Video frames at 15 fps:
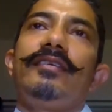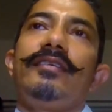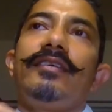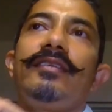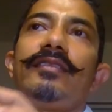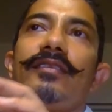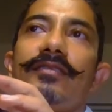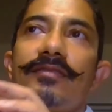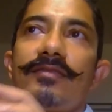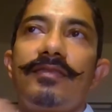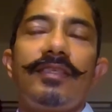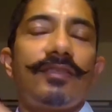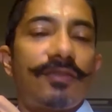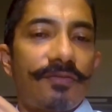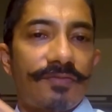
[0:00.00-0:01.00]
the
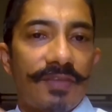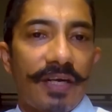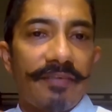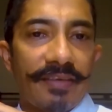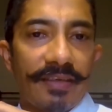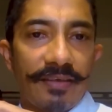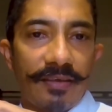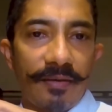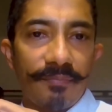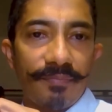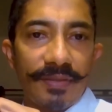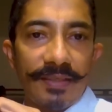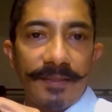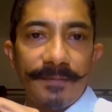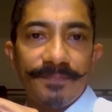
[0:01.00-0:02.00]
seat of driving a
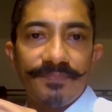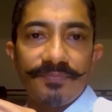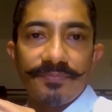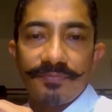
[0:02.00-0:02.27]
company,